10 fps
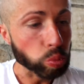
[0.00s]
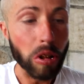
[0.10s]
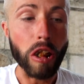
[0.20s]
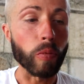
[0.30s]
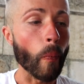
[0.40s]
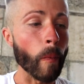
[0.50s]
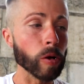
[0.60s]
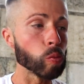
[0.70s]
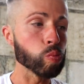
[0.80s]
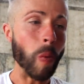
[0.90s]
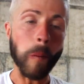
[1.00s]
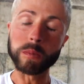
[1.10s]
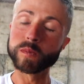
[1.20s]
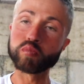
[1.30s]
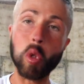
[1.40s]
Wow.
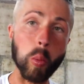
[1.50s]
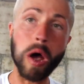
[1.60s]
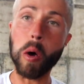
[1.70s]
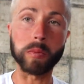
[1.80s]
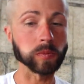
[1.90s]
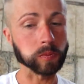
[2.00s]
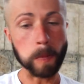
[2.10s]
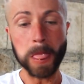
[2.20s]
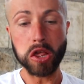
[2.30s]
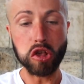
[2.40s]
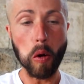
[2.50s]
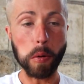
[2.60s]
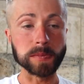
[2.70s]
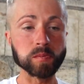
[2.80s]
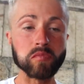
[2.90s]
Wow.
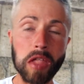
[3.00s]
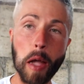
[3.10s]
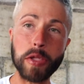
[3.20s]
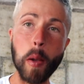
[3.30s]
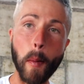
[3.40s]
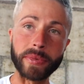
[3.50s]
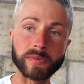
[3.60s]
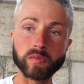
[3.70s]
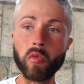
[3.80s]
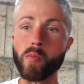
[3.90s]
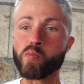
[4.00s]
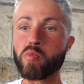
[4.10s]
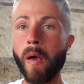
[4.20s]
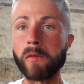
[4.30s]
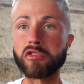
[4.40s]
So, that's
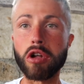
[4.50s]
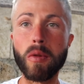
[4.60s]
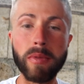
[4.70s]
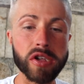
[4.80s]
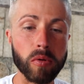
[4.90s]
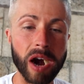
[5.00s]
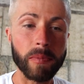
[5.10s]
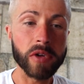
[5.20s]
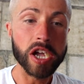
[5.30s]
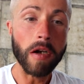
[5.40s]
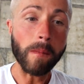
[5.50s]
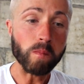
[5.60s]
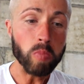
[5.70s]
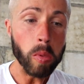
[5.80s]
gonna be the wrap here.